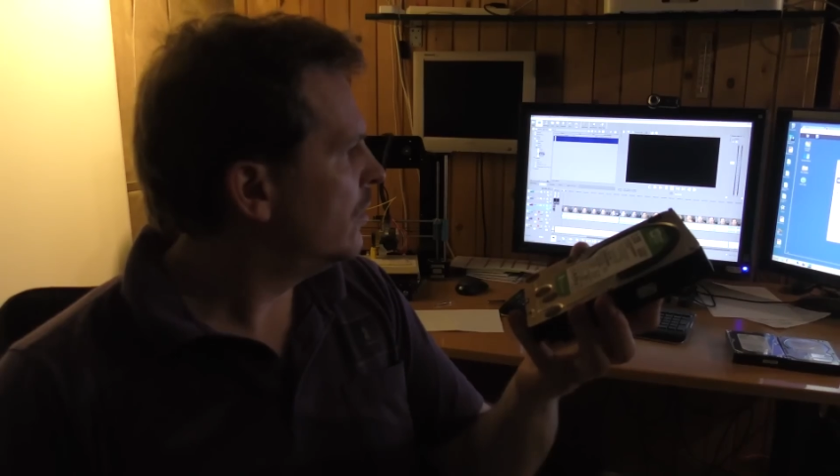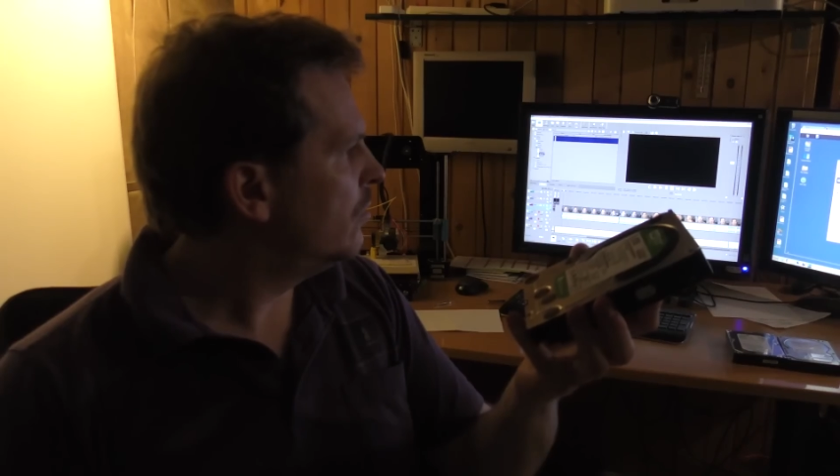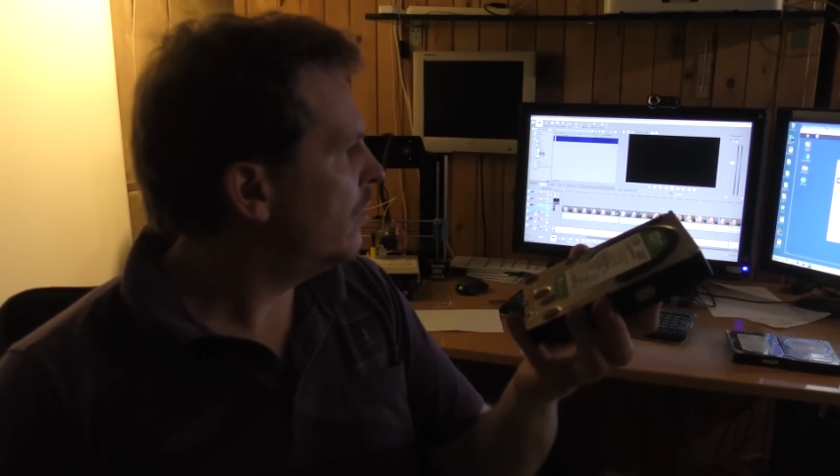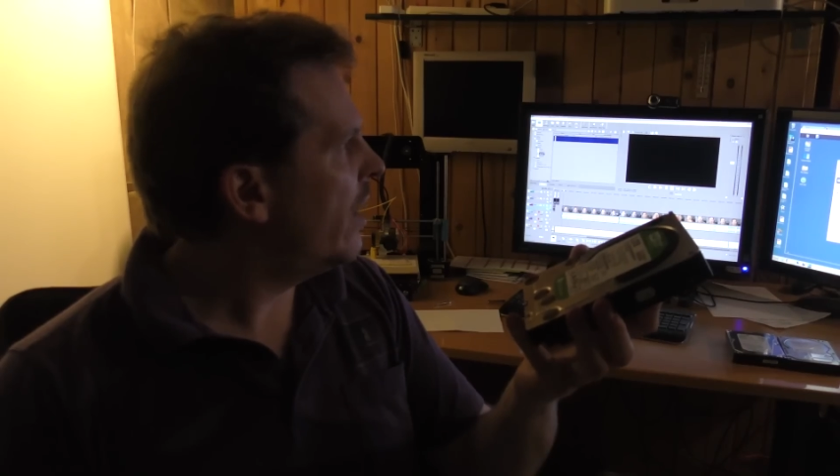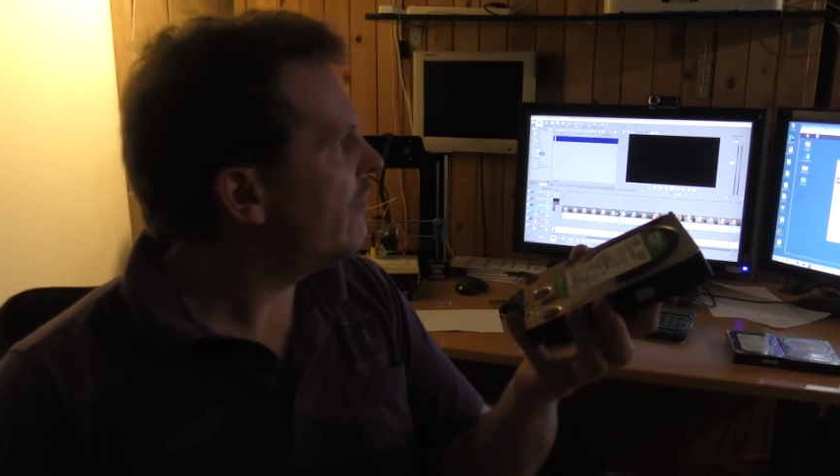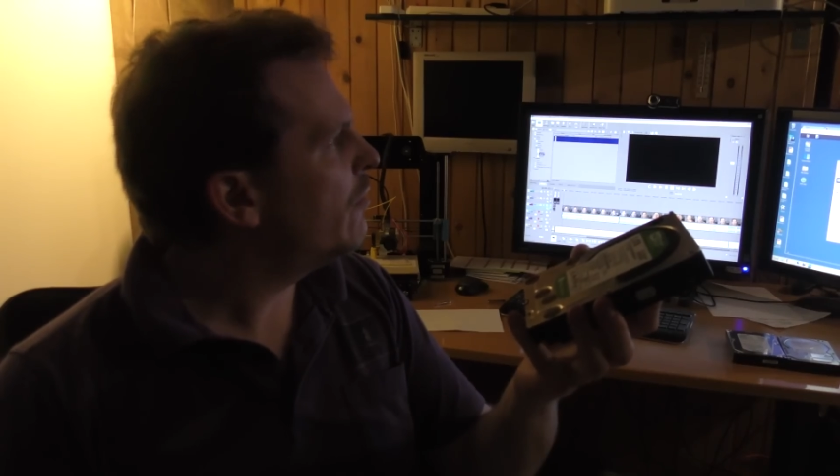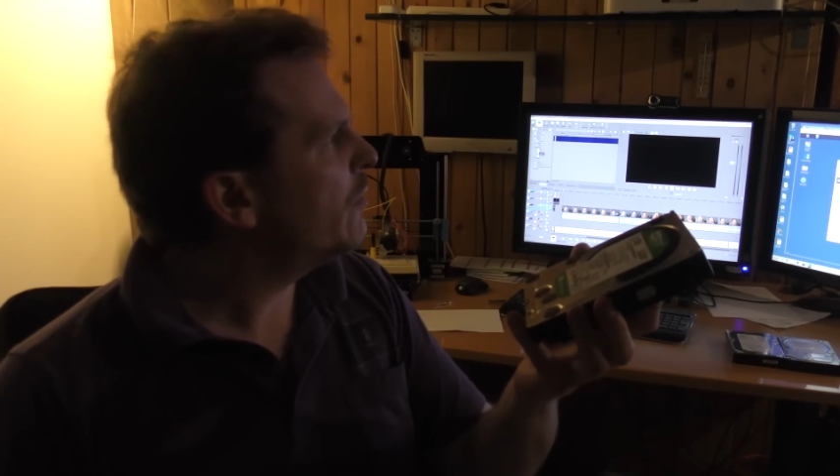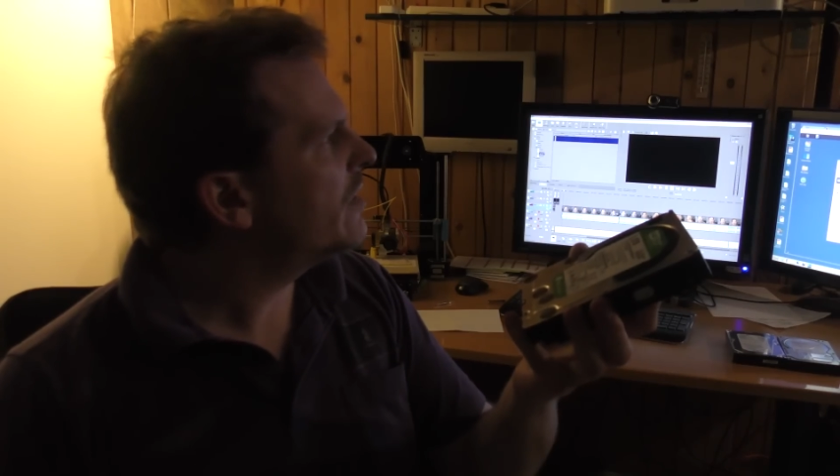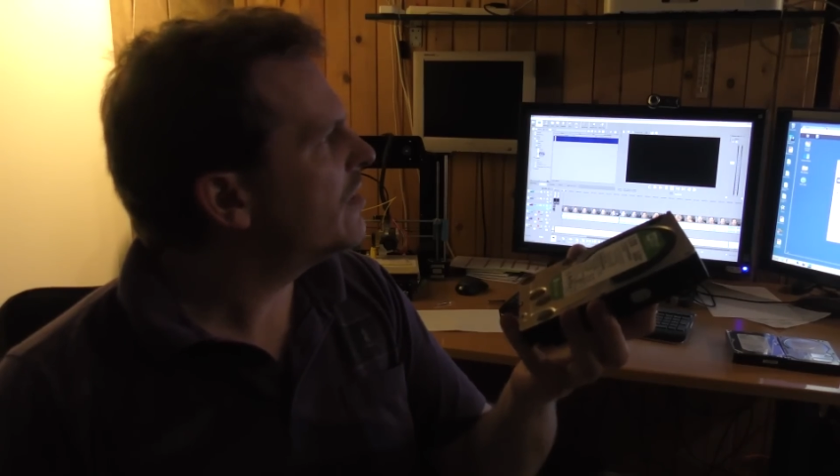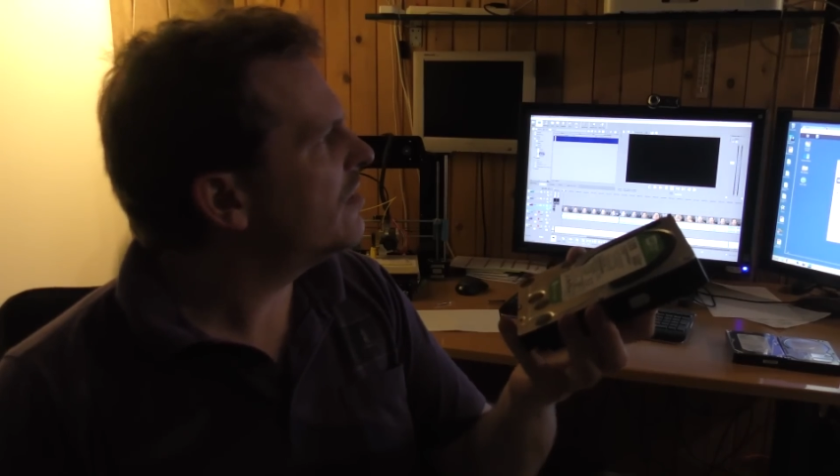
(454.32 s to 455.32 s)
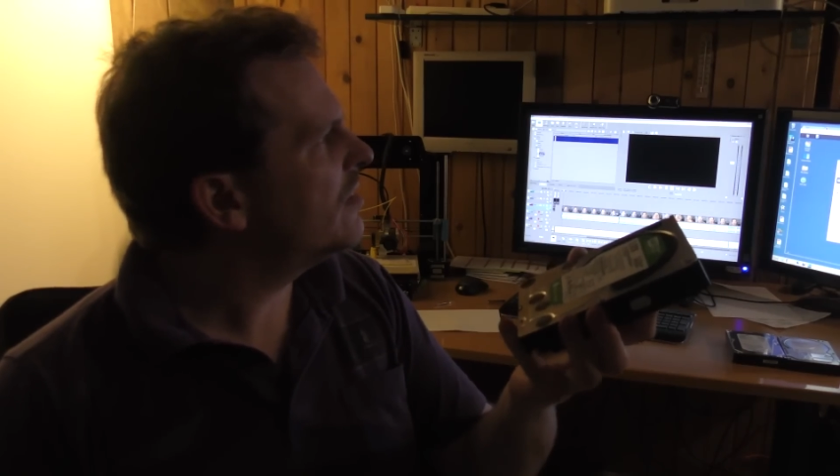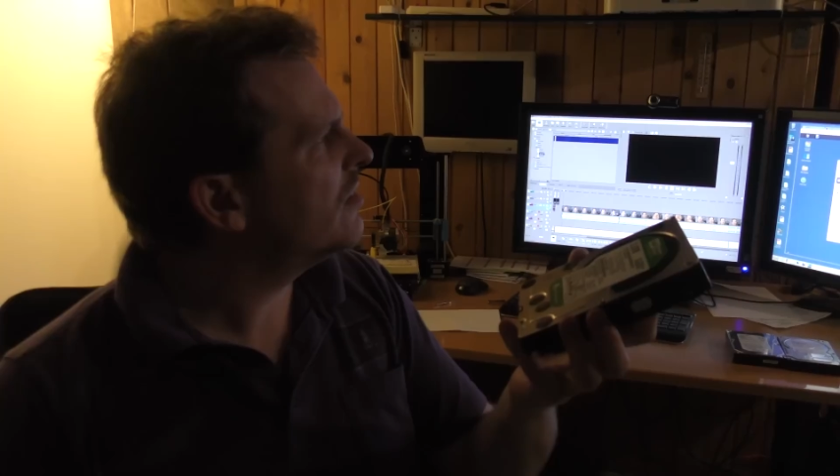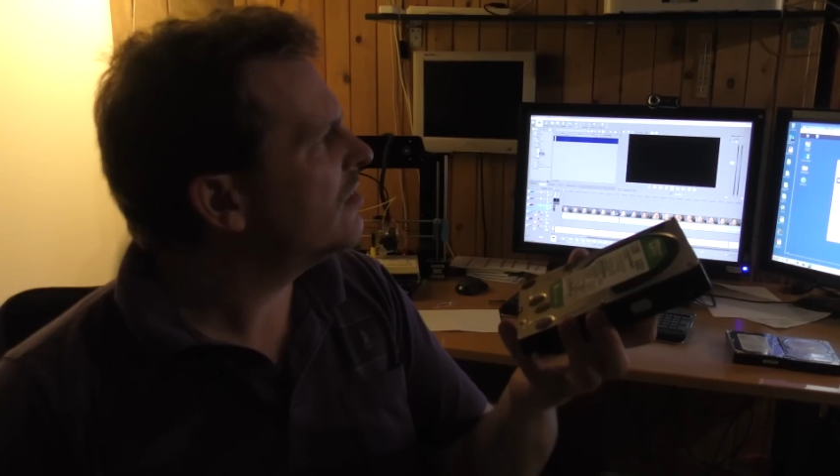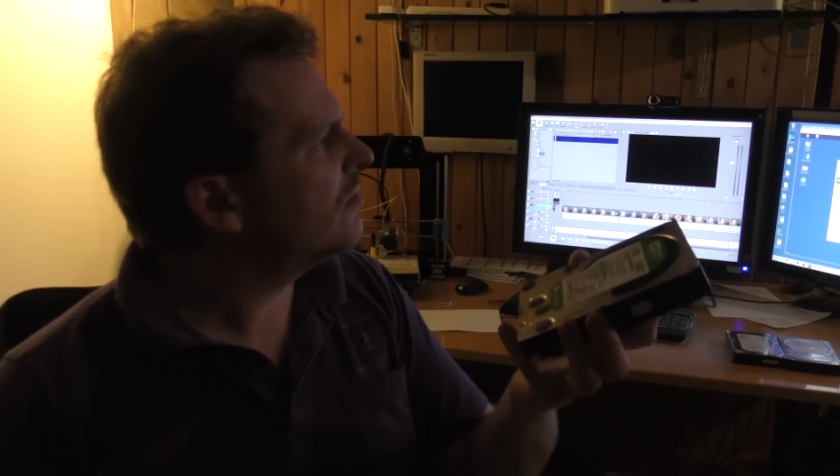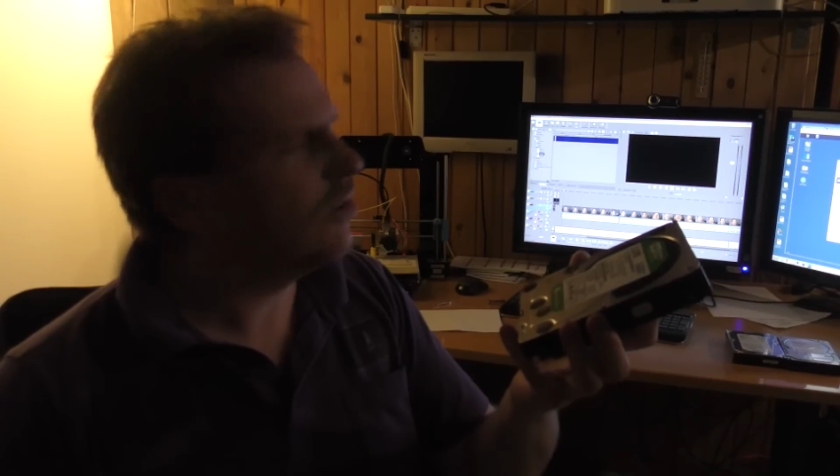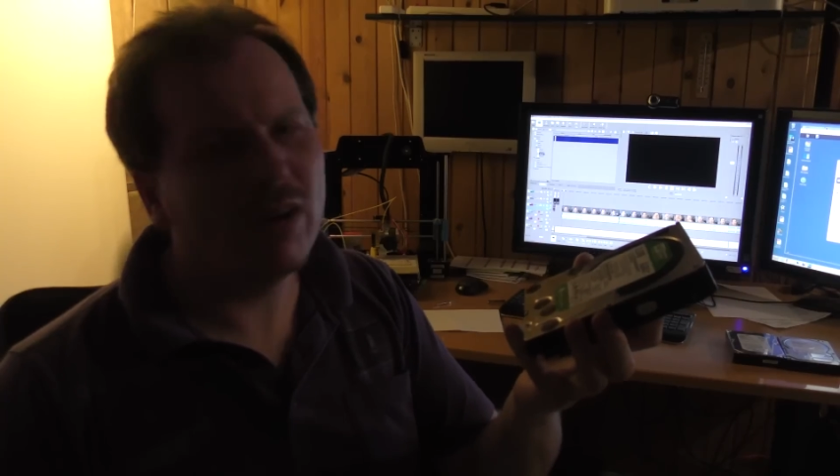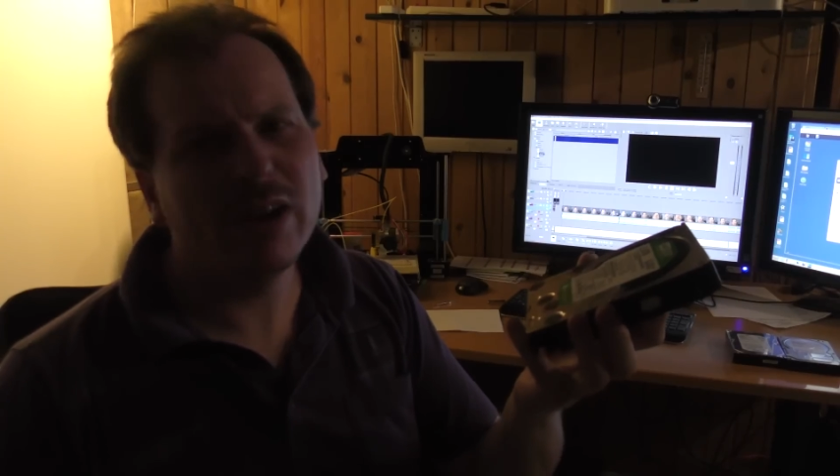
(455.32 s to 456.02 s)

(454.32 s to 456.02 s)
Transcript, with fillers: Do I have a Western Digital? No,